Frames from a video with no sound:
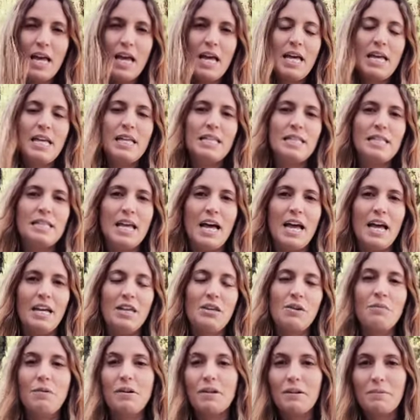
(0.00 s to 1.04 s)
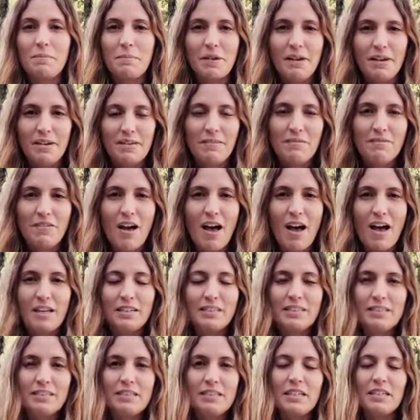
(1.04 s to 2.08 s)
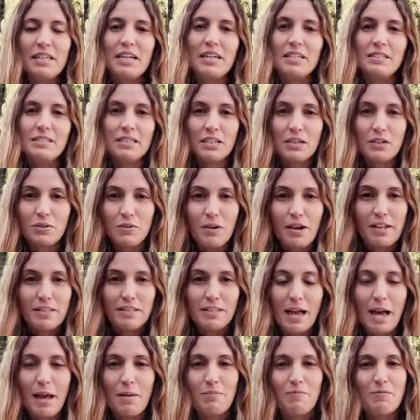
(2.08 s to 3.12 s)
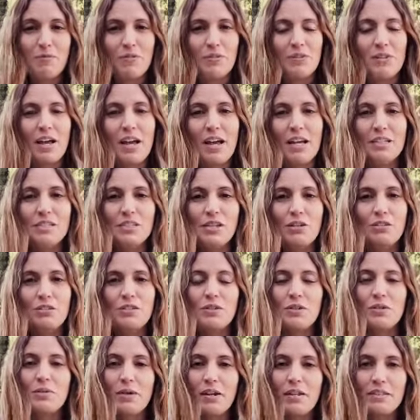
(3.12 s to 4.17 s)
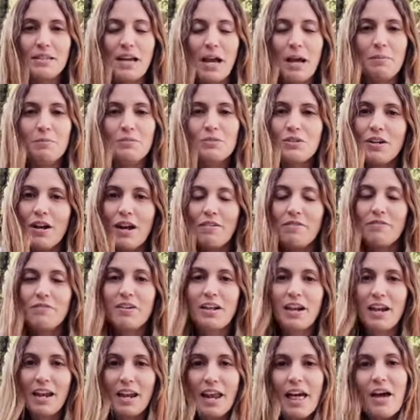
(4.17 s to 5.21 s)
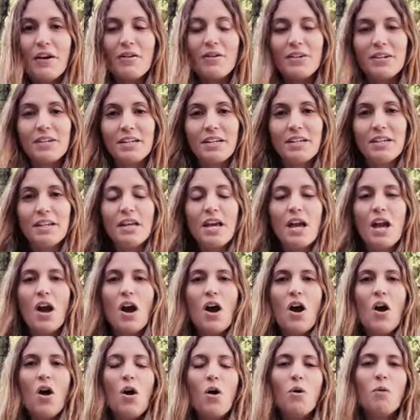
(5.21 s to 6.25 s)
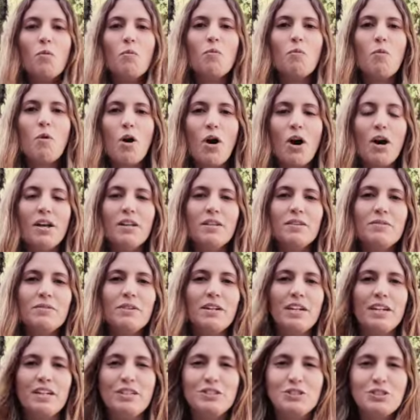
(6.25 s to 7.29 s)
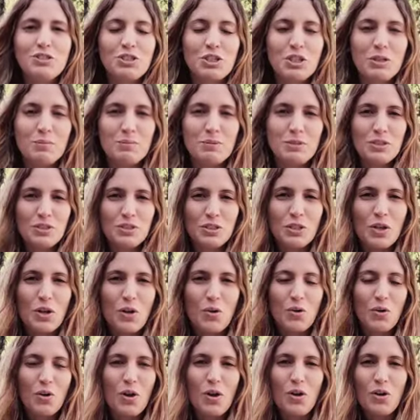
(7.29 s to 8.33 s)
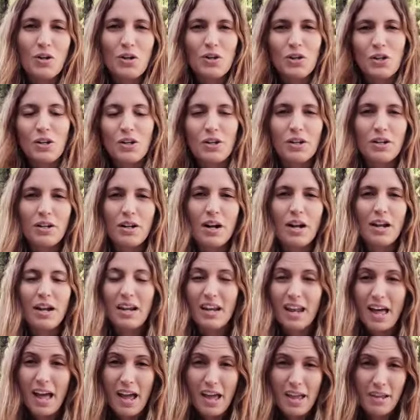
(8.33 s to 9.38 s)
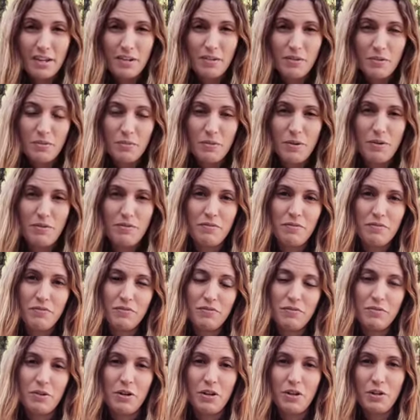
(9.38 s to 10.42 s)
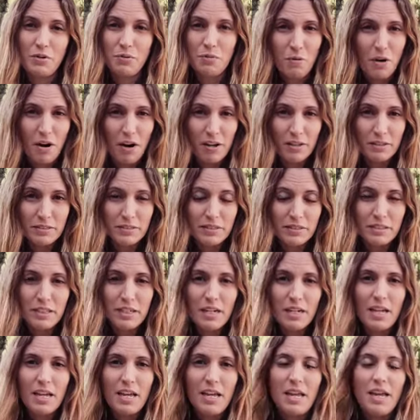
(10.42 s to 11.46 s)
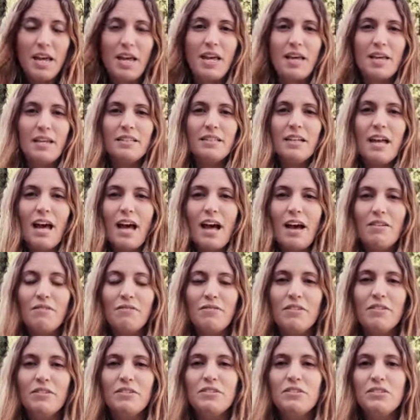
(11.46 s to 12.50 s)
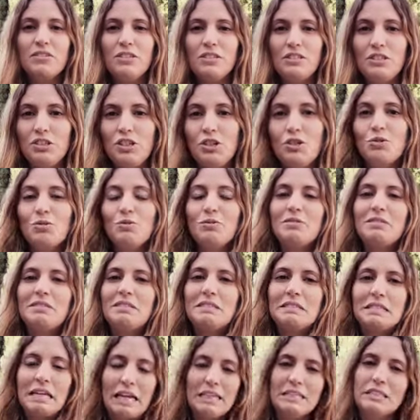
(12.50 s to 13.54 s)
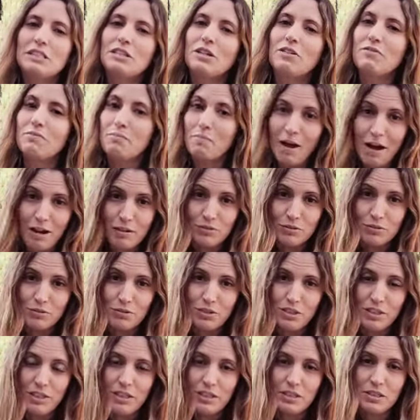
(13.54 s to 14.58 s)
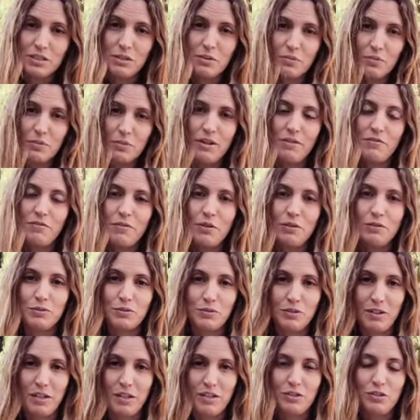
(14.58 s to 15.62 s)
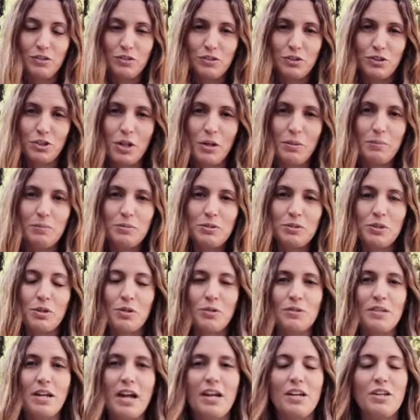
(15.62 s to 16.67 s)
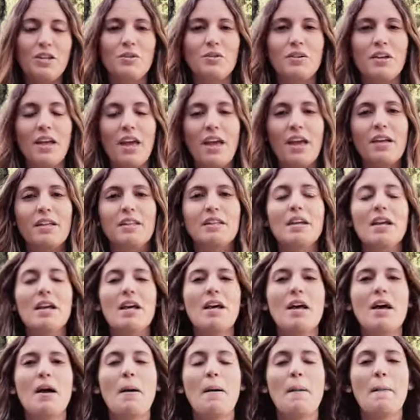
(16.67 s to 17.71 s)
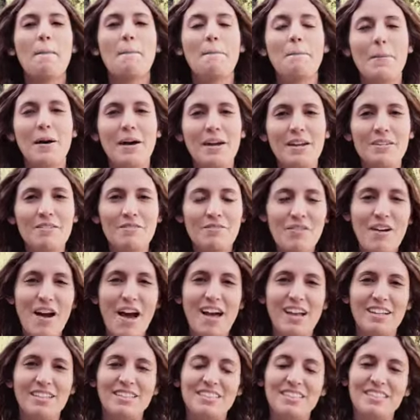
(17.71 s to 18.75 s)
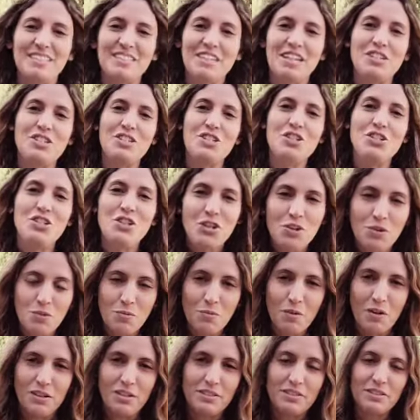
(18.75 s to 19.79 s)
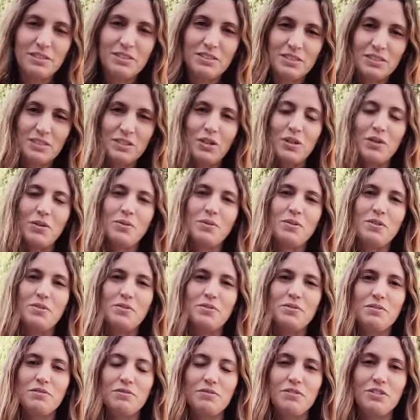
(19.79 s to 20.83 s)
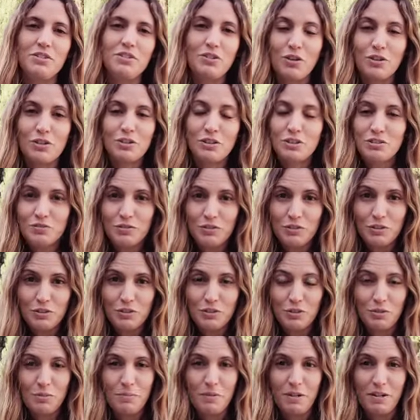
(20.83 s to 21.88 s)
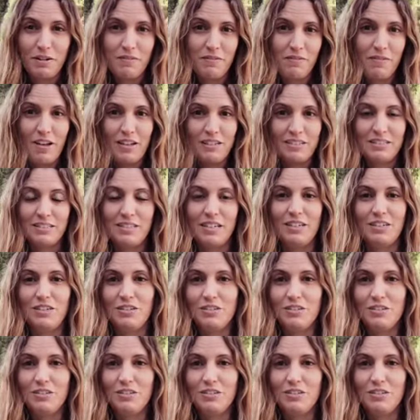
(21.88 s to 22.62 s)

that you want to manifest, it's a great time for that. It's also a great time to have clarity on what relationships no longer align with what you want, and have a new sense of boundaries with those relationships so that you can manifest new ones. So in order for you to manifest that